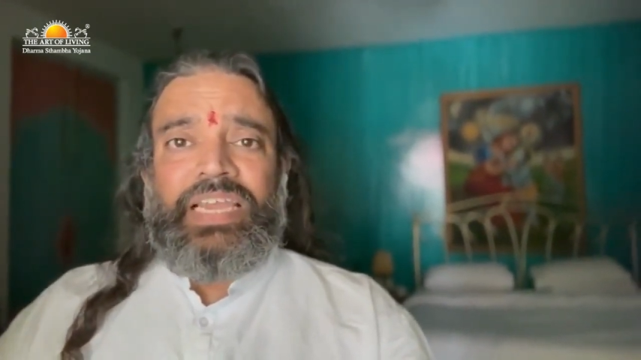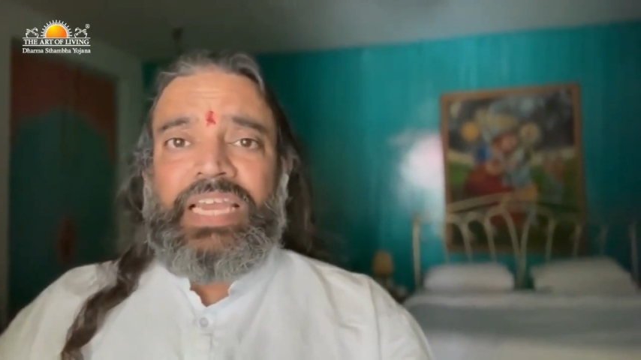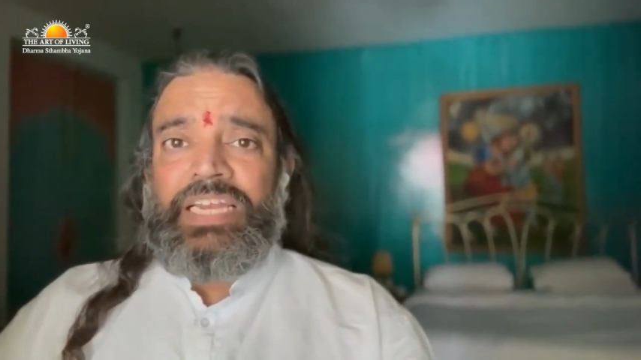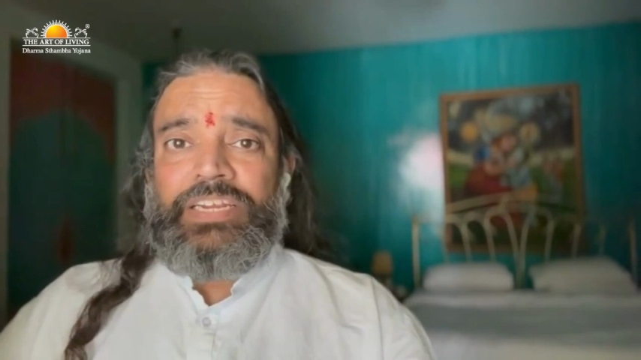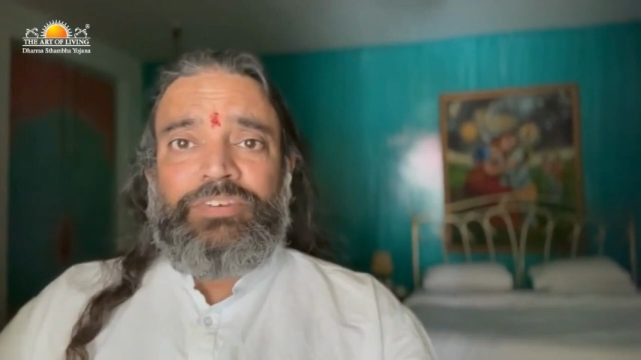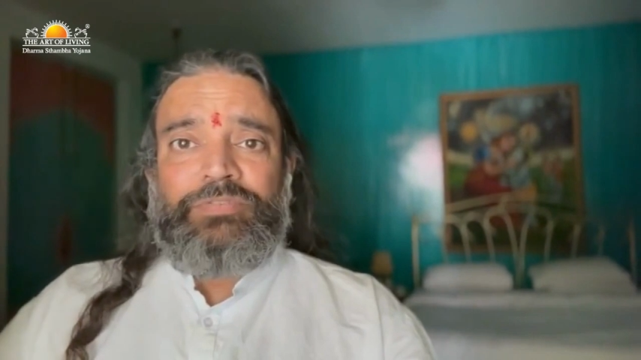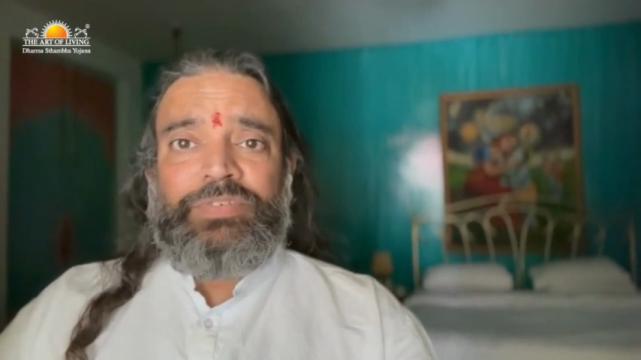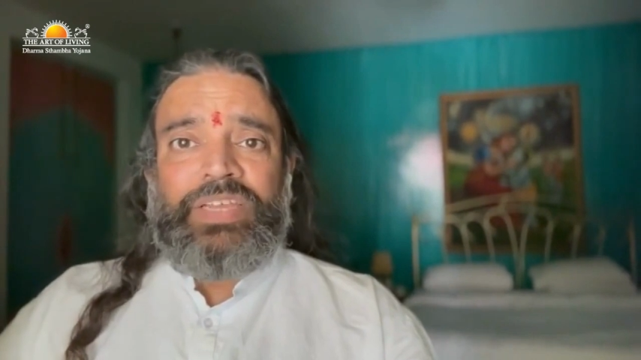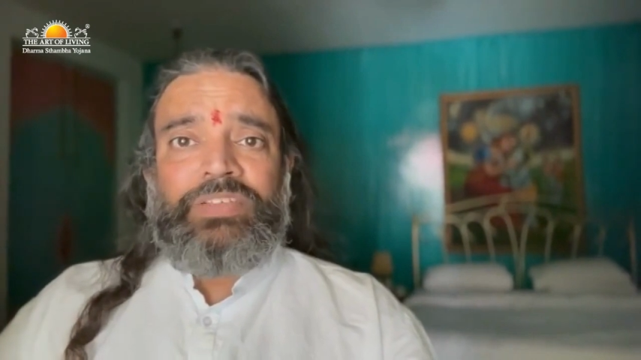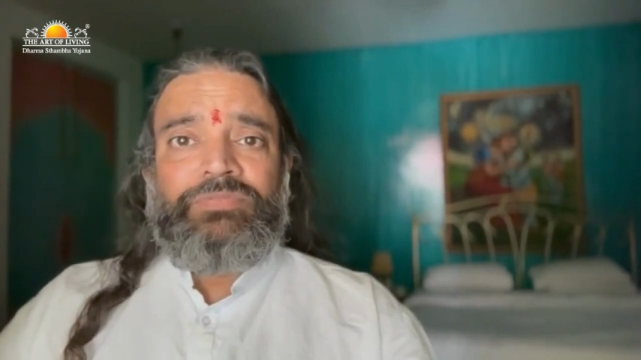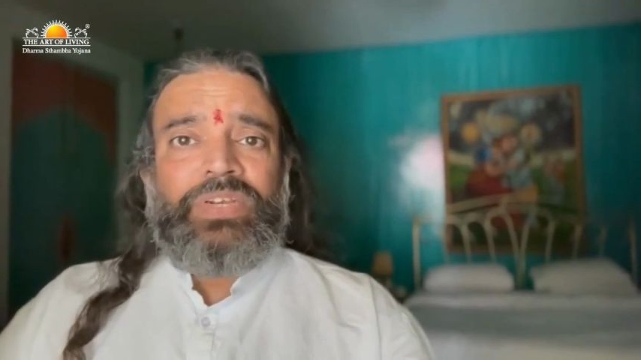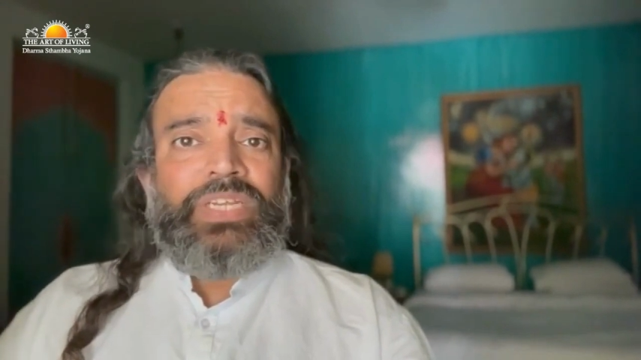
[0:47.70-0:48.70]

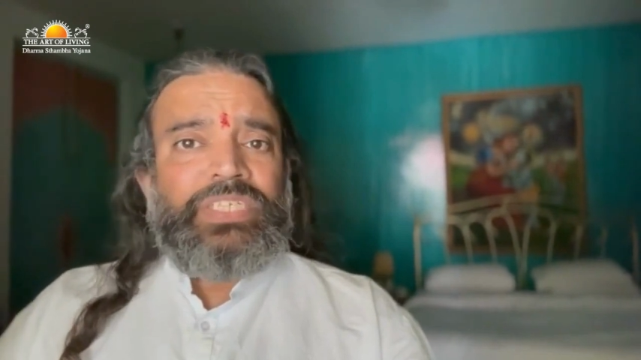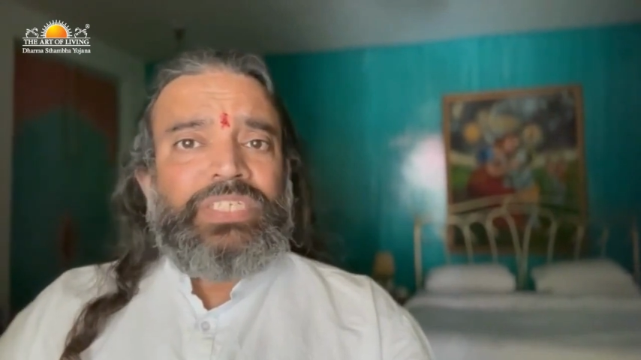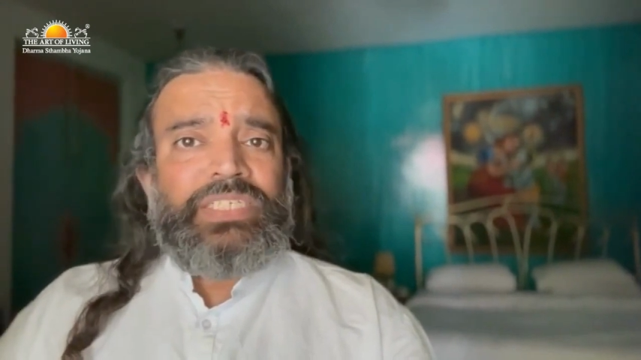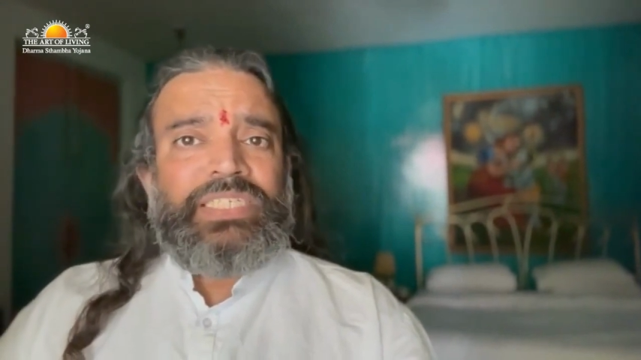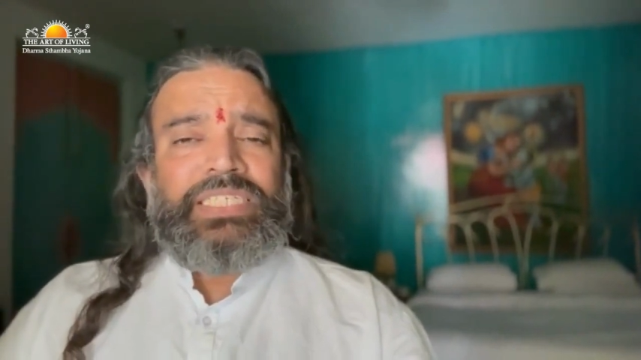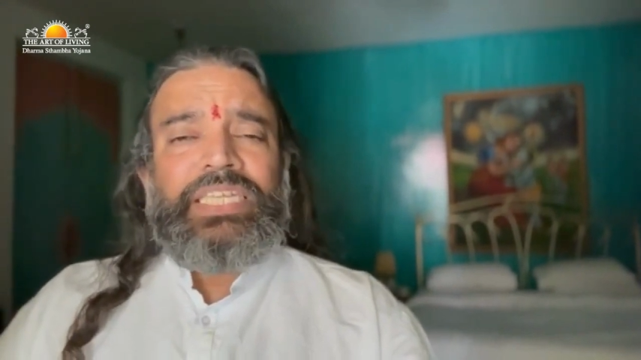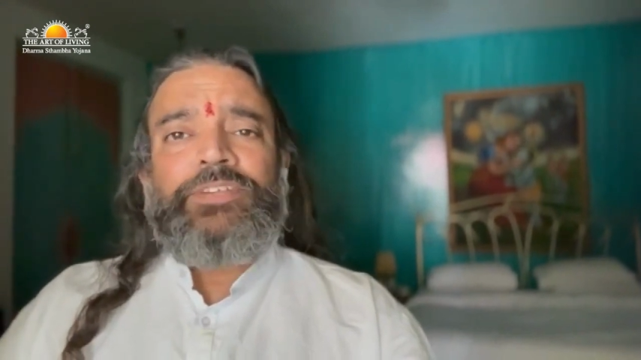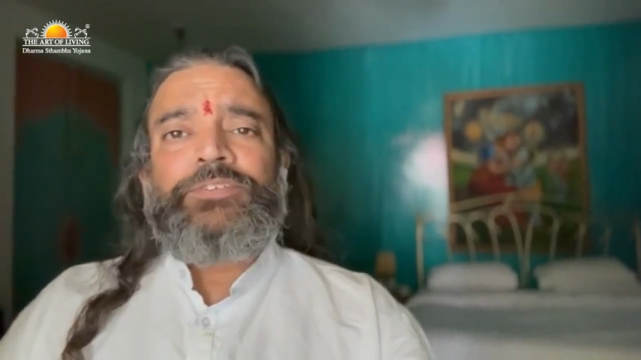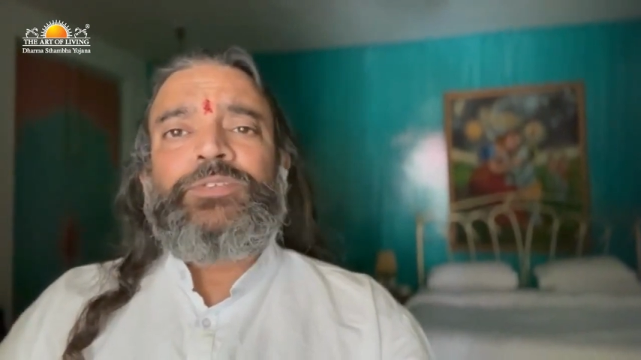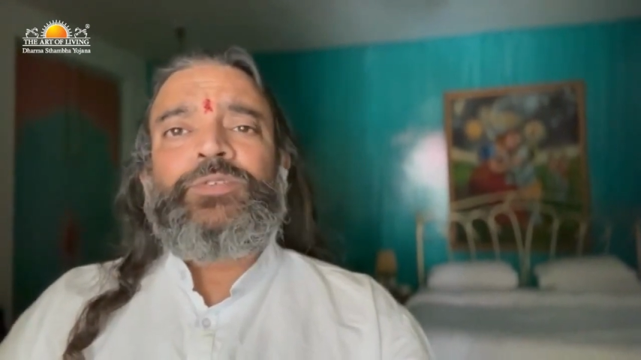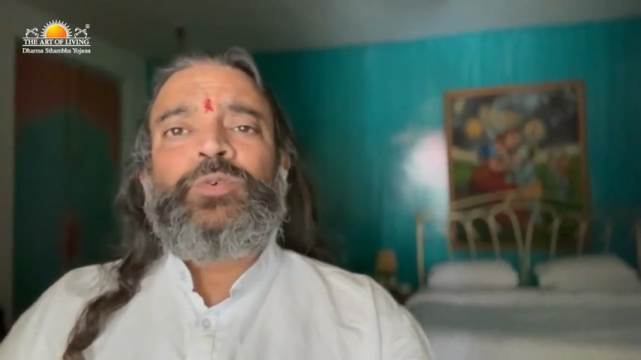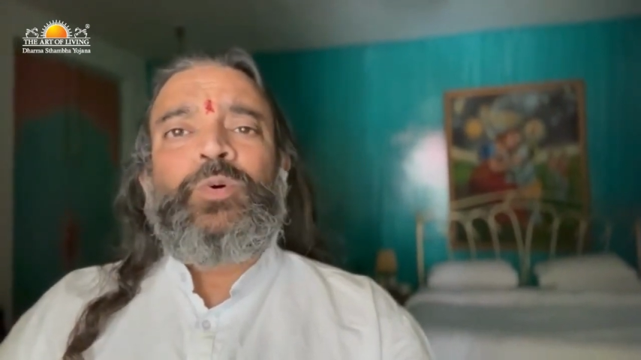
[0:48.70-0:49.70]
electrifying villages. There are
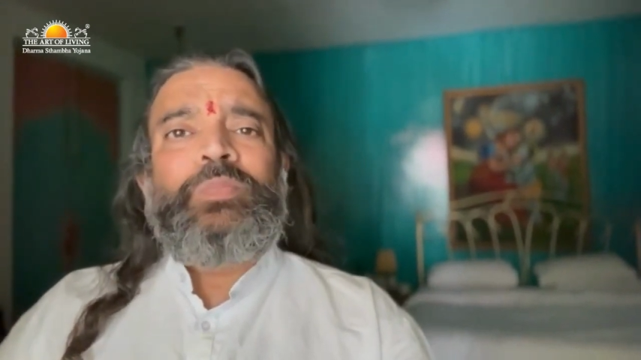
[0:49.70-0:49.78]
so